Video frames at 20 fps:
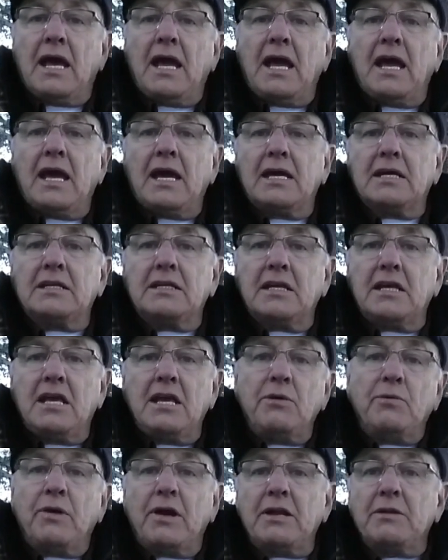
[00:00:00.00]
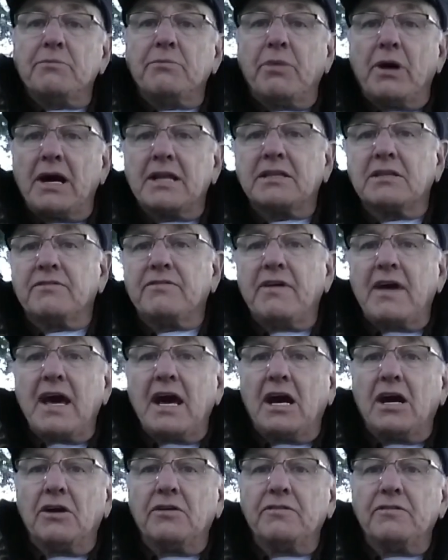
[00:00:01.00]
And he went and bought the
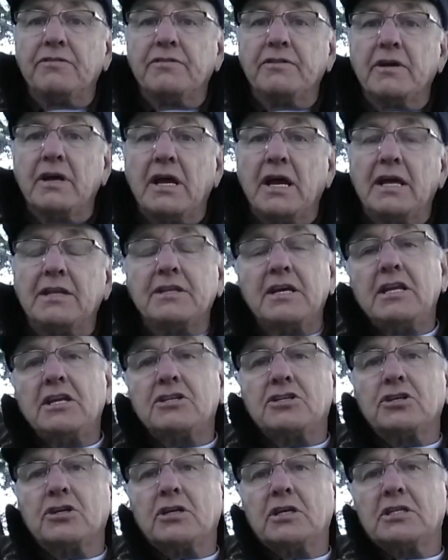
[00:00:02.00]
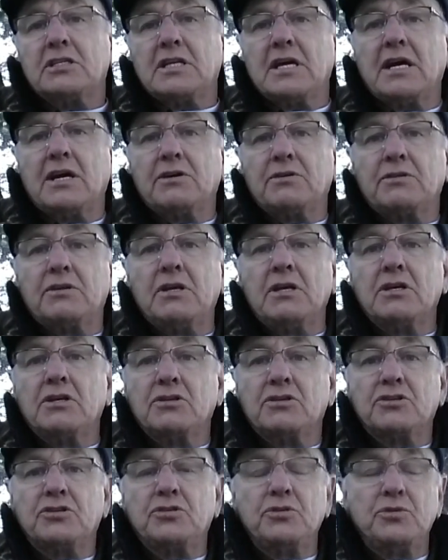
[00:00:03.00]
valve, and then he took it down
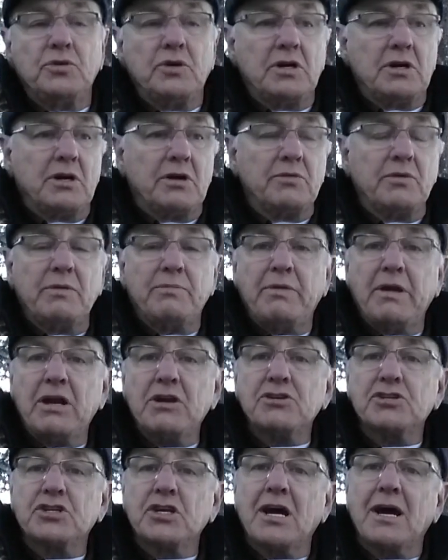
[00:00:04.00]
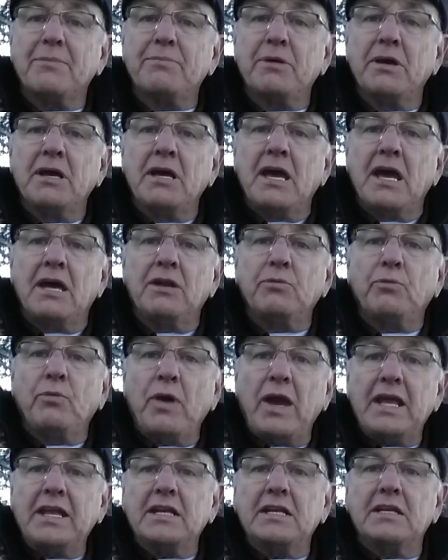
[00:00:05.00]
to a repair shop and
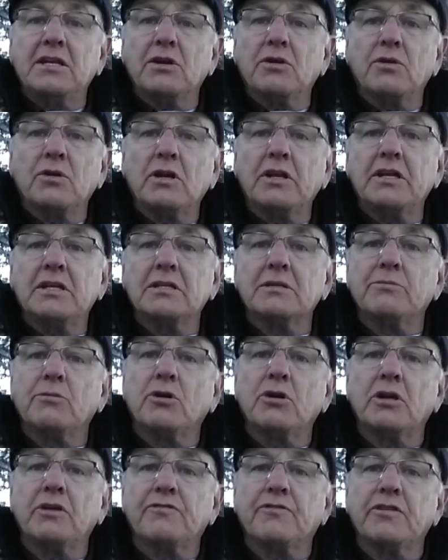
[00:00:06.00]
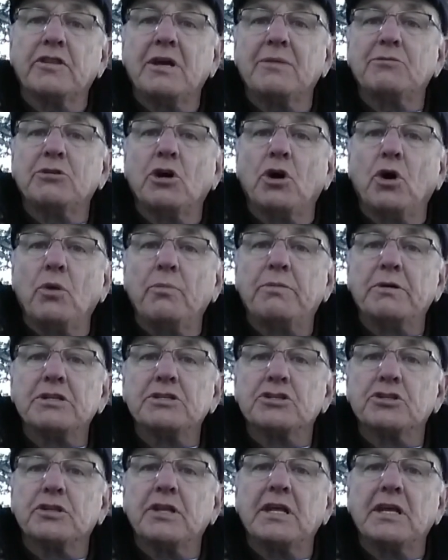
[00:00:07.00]
waited early in the morning for them to open
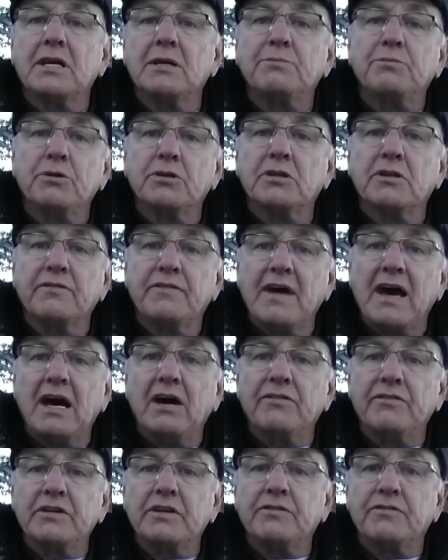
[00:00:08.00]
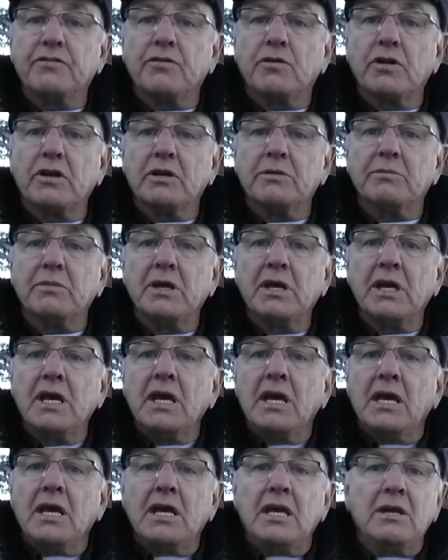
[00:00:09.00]
so they could put the valve in for him.
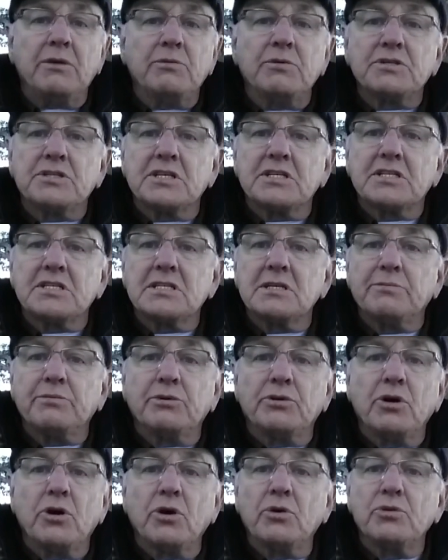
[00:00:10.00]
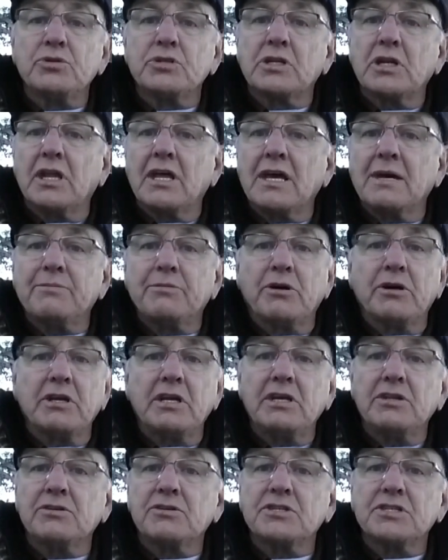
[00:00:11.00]
It was a simple hose clamp on
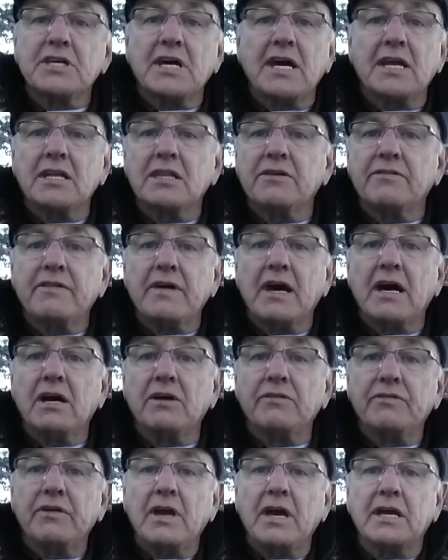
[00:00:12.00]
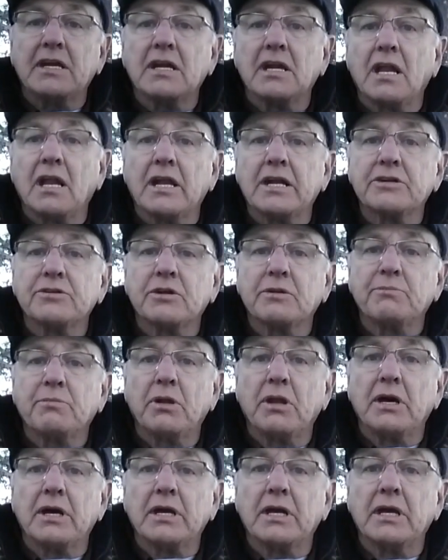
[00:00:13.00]
either side of the valve and an electric
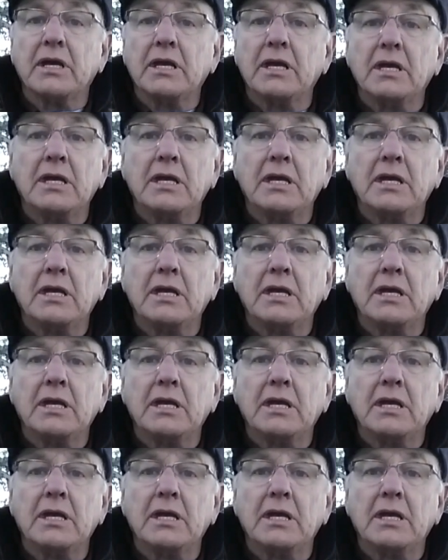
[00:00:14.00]
plug